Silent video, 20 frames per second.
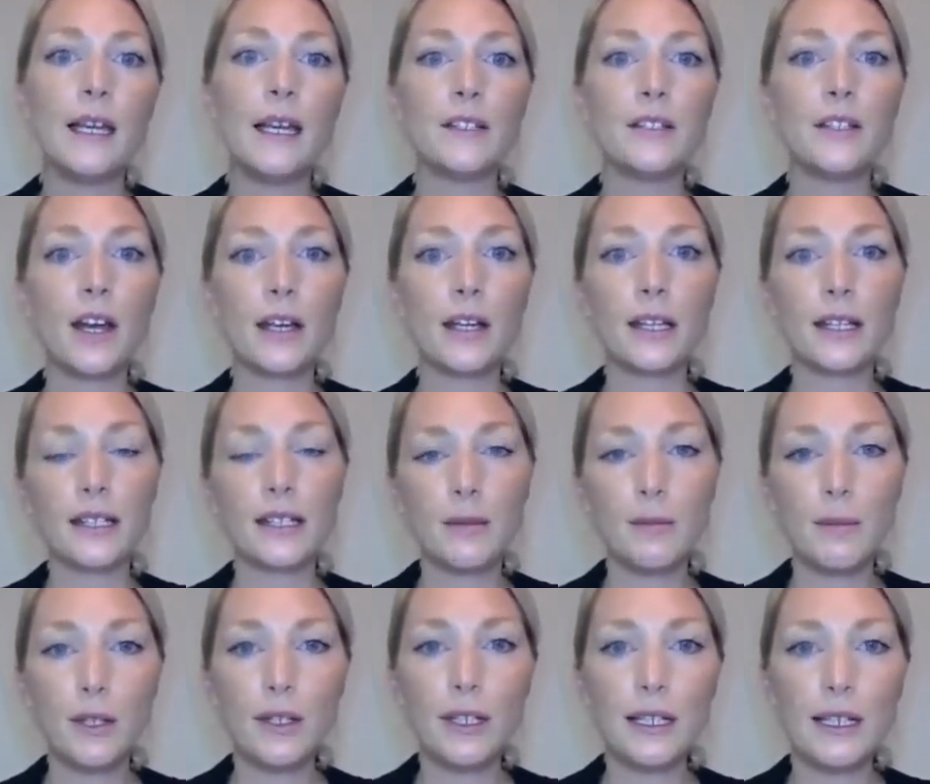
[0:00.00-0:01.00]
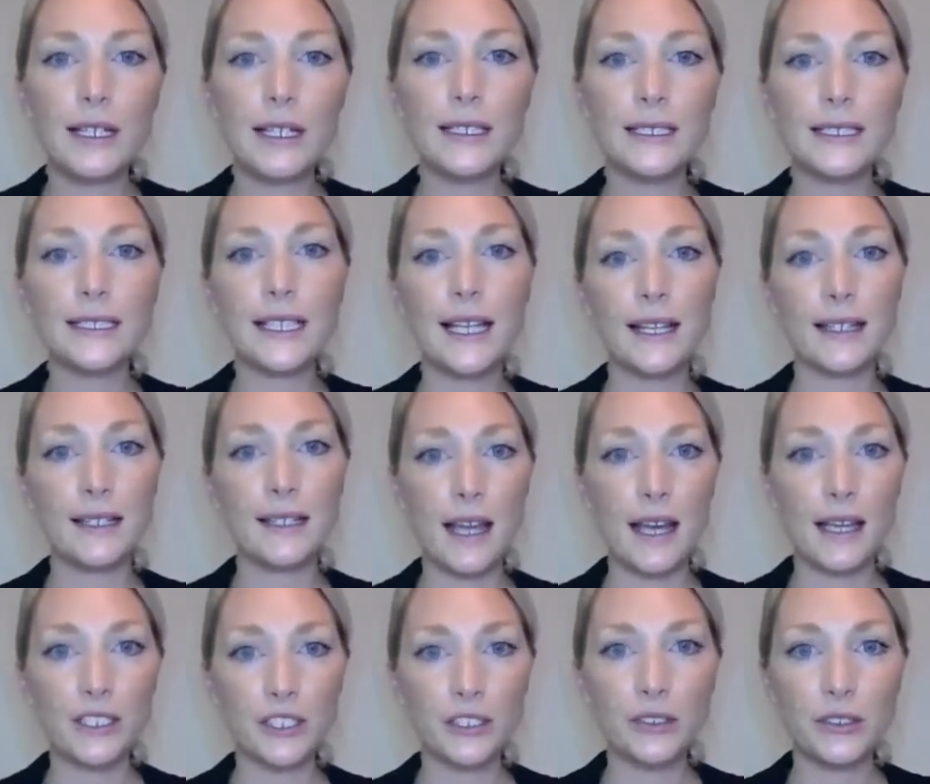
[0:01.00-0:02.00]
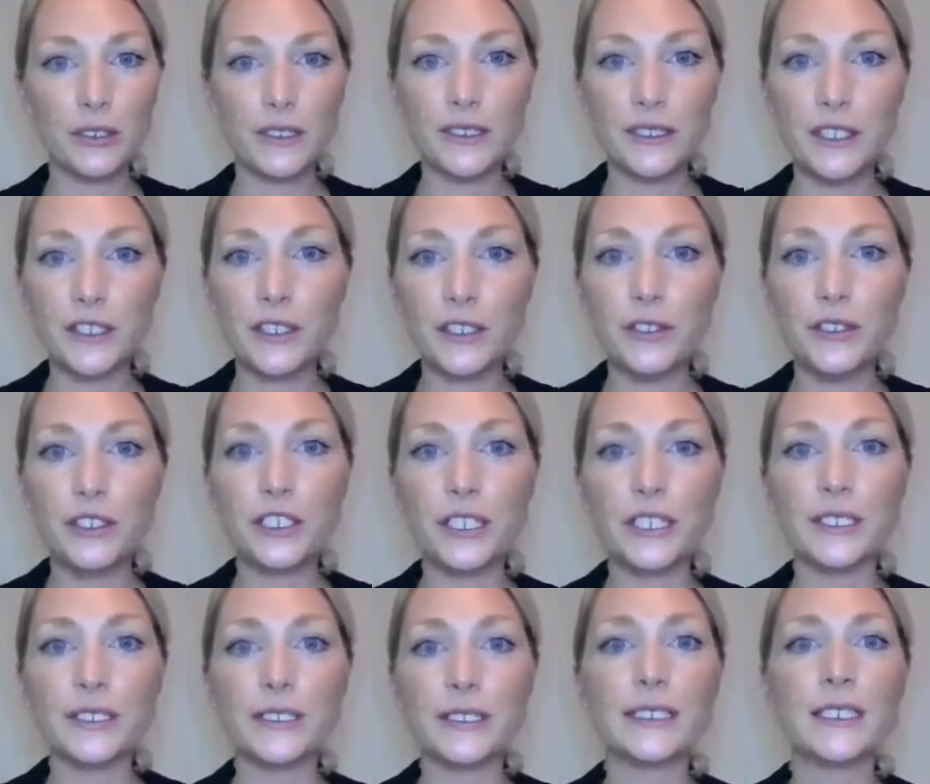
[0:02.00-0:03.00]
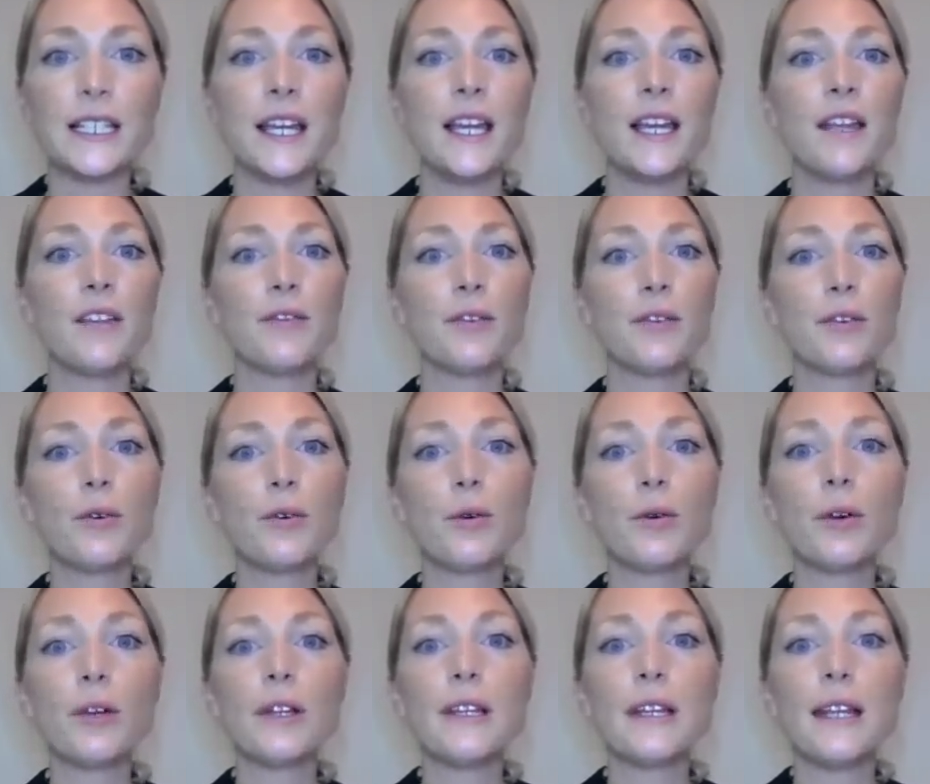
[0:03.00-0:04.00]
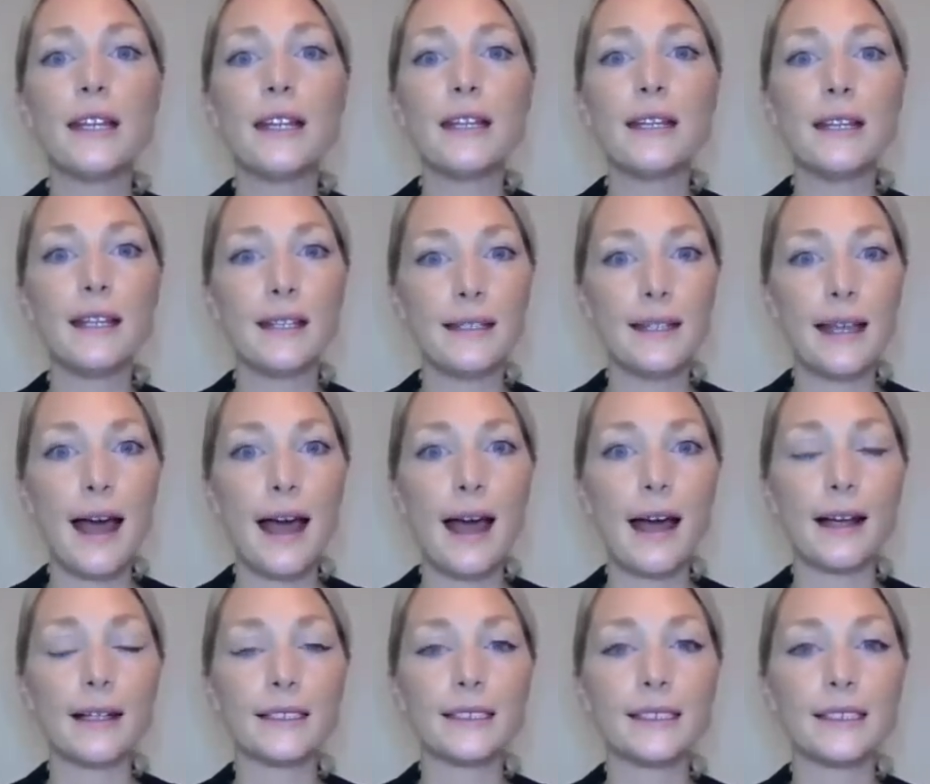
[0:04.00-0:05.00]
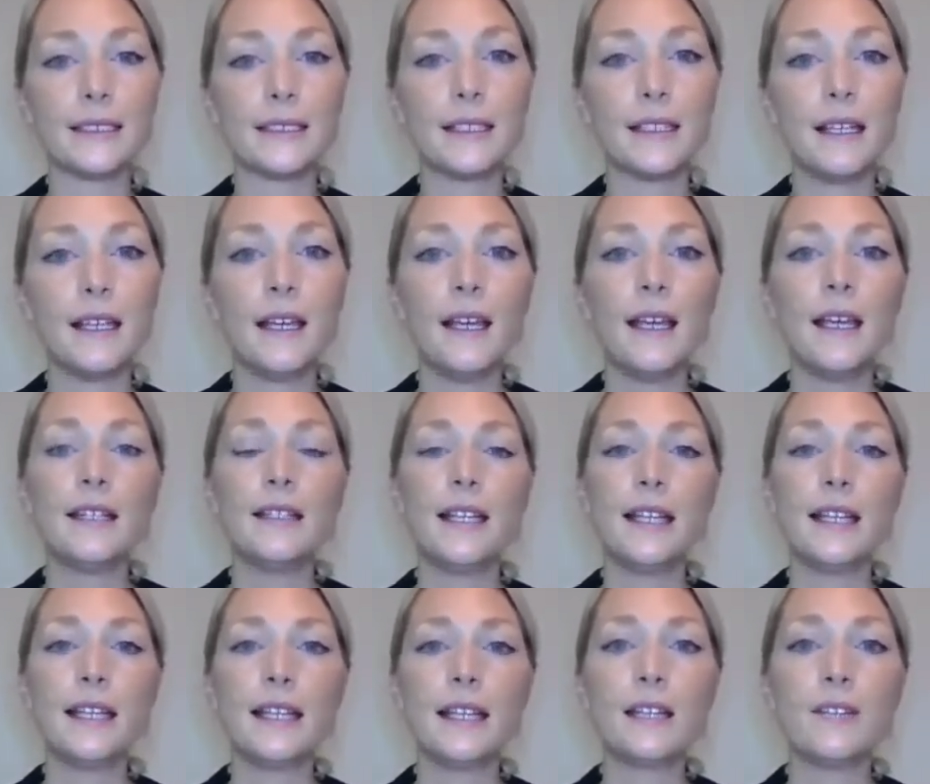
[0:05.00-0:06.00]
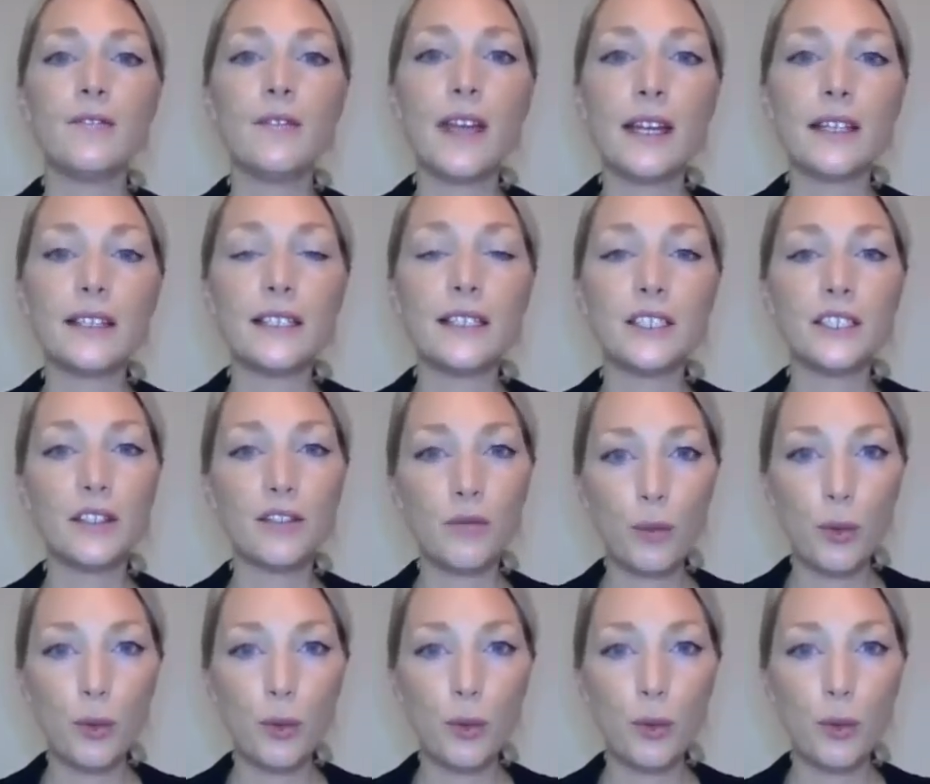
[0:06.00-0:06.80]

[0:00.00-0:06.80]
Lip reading: target communities and national institutions through coordinated attacks, taking advantage of